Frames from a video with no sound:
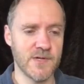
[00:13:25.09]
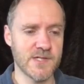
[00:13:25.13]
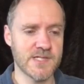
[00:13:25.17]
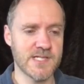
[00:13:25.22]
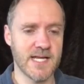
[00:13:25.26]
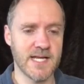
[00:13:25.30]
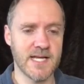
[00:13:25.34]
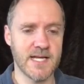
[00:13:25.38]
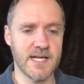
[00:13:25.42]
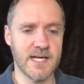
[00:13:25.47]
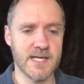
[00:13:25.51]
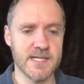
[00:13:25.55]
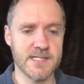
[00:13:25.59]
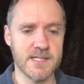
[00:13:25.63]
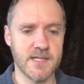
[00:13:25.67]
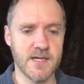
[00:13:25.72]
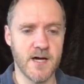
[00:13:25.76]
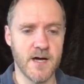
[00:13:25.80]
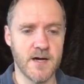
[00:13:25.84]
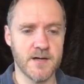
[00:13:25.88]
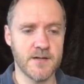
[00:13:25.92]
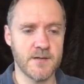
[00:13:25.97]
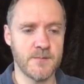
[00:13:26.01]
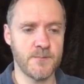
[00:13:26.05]
Looks like a nice
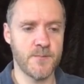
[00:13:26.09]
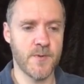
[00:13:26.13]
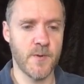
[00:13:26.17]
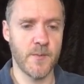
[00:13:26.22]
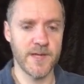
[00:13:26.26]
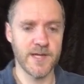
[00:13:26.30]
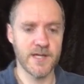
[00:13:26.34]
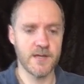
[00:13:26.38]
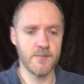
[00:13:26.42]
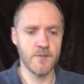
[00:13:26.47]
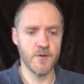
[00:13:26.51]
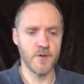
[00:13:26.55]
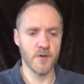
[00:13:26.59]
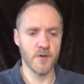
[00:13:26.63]
garden, probably a communal